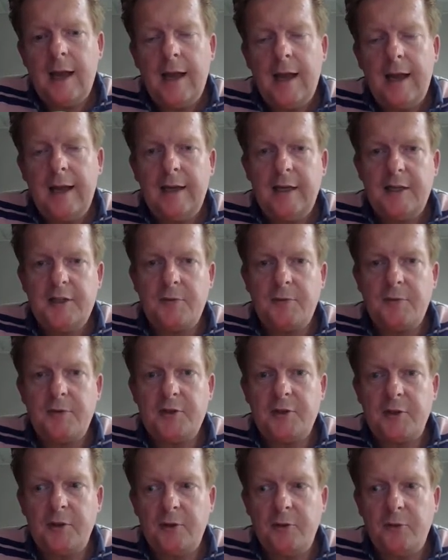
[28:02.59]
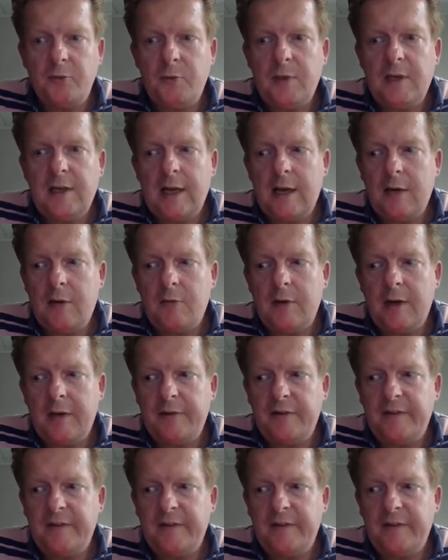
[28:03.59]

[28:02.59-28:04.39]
And as a result, we now have